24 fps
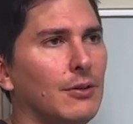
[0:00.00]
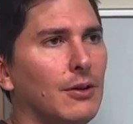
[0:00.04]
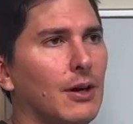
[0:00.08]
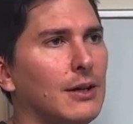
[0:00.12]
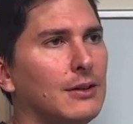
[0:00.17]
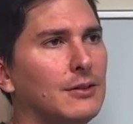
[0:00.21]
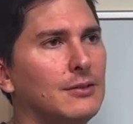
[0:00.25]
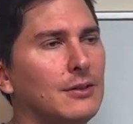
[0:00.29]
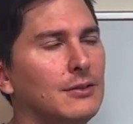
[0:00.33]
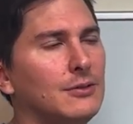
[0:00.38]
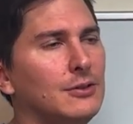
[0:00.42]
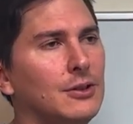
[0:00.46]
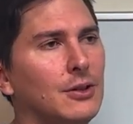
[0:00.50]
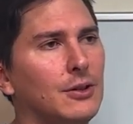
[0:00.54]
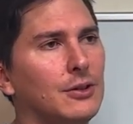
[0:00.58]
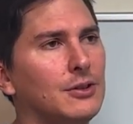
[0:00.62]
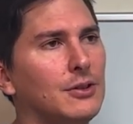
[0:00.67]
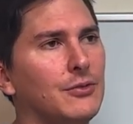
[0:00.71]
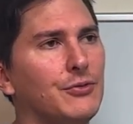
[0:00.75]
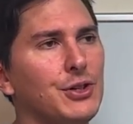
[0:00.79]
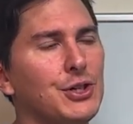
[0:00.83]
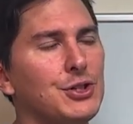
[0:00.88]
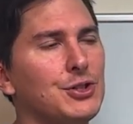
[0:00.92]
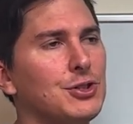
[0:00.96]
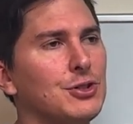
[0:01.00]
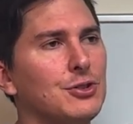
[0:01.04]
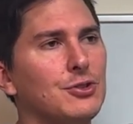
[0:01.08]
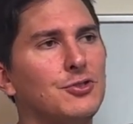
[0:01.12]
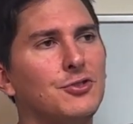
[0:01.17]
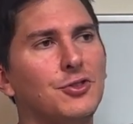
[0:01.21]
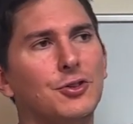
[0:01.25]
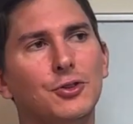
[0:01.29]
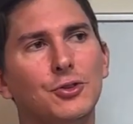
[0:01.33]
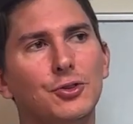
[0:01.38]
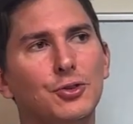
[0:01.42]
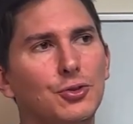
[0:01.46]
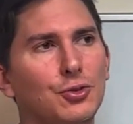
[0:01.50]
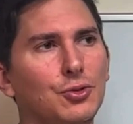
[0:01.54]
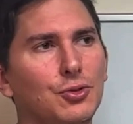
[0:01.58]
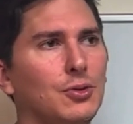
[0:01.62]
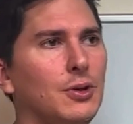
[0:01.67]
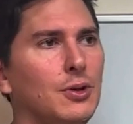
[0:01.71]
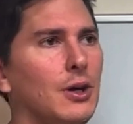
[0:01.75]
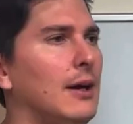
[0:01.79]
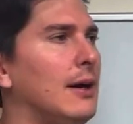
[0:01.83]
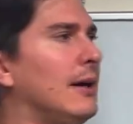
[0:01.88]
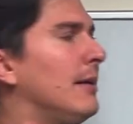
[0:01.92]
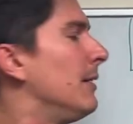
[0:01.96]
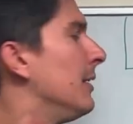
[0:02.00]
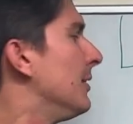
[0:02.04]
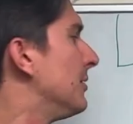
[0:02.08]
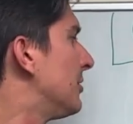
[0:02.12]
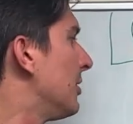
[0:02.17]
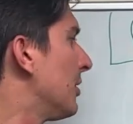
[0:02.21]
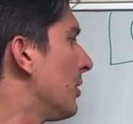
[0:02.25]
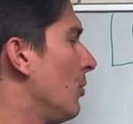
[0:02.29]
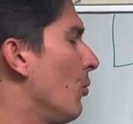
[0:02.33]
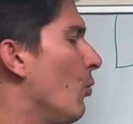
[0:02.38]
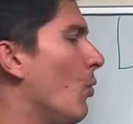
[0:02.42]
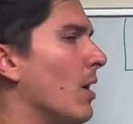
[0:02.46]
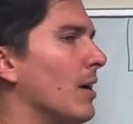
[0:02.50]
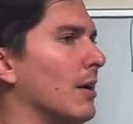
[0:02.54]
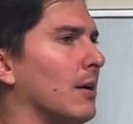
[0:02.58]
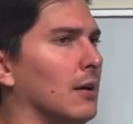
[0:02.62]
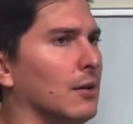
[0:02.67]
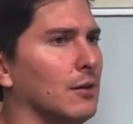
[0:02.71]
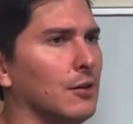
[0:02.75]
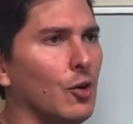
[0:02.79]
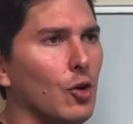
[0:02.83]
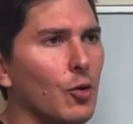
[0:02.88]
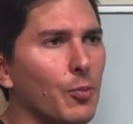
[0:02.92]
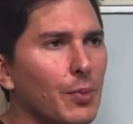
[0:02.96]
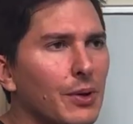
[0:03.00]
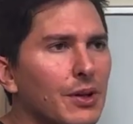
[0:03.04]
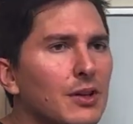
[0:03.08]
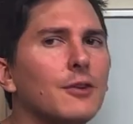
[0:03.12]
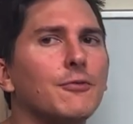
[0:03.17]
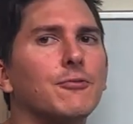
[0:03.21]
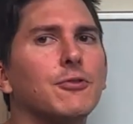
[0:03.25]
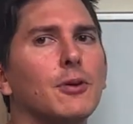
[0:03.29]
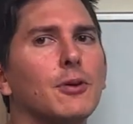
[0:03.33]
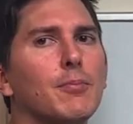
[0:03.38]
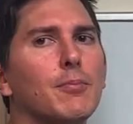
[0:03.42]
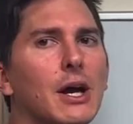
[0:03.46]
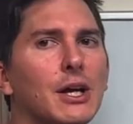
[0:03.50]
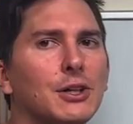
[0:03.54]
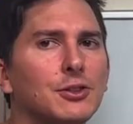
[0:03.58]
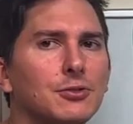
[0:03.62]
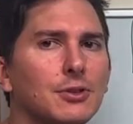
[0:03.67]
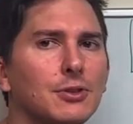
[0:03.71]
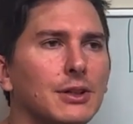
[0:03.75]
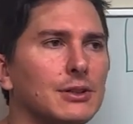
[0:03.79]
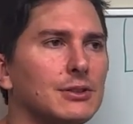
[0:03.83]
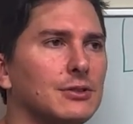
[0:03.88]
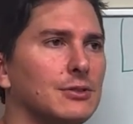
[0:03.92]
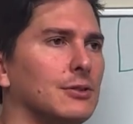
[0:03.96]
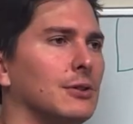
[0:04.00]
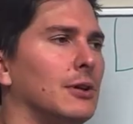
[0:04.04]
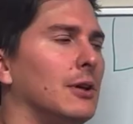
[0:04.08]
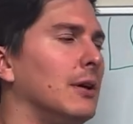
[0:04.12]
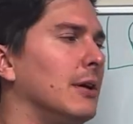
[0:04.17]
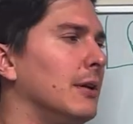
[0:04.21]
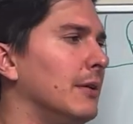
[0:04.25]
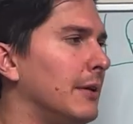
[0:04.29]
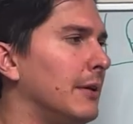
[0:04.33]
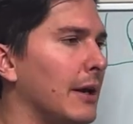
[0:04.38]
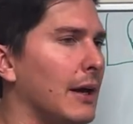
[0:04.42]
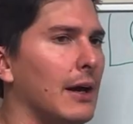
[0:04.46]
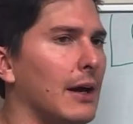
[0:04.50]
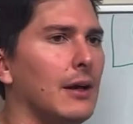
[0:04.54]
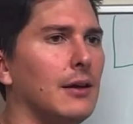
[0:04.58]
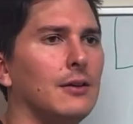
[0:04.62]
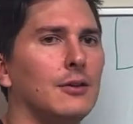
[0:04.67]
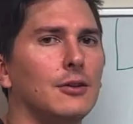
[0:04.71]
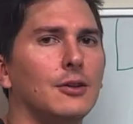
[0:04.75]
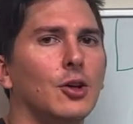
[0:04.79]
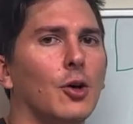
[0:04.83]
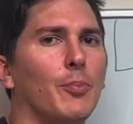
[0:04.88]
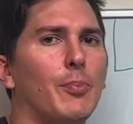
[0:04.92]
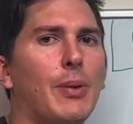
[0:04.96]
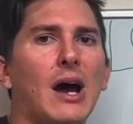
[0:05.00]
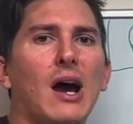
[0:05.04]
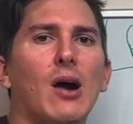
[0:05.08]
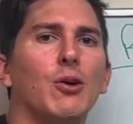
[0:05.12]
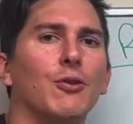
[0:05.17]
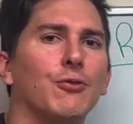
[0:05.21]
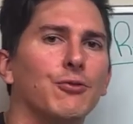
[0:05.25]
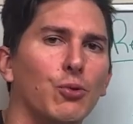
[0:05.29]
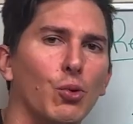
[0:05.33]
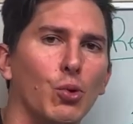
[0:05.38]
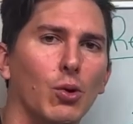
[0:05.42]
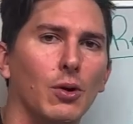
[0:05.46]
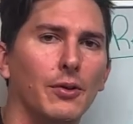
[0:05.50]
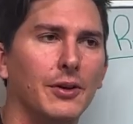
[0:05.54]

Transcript: A Division II is going to want a little bit different metrics than, Power 4.